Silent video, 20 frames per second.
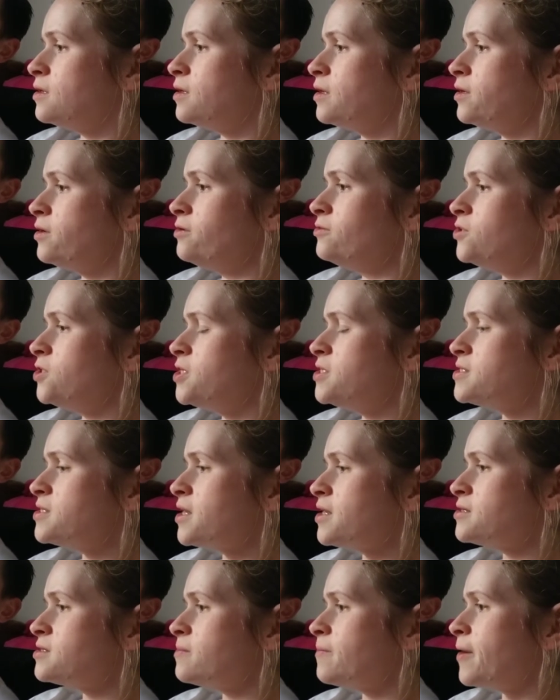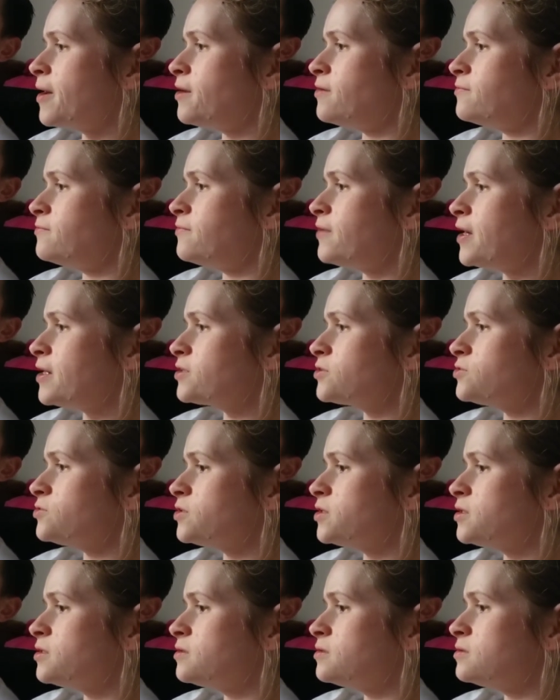It usually says about a
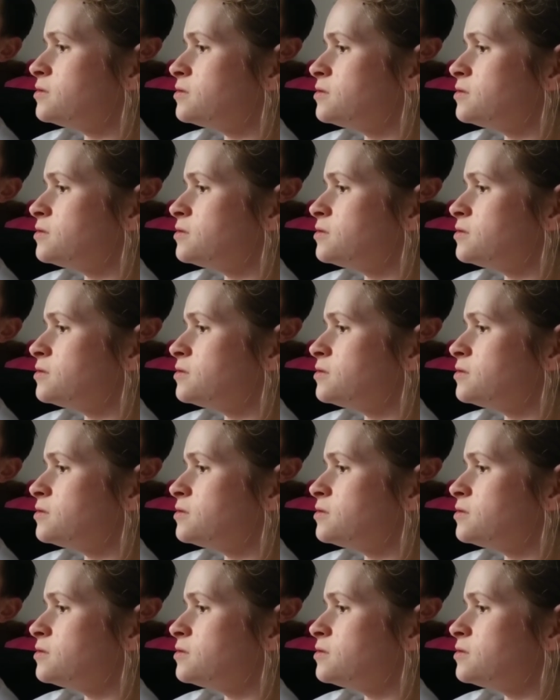factory.